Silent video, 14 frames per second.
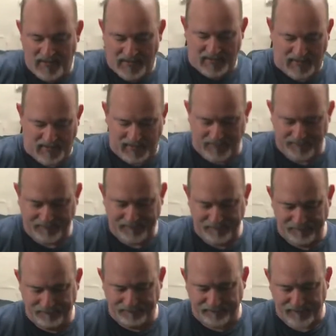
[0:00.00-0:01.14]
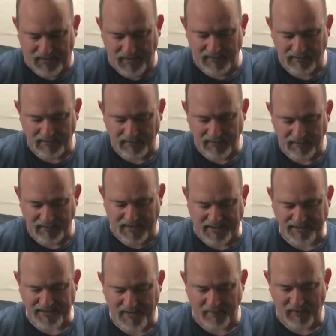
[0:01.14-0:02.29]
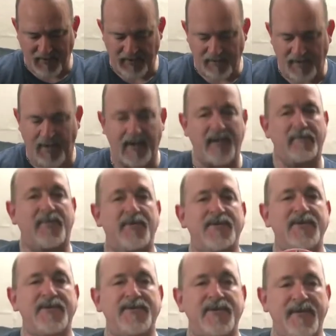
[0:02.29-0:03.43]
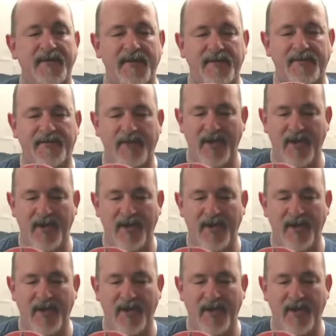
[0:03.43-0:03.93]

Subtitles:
Last summer, I had purchased this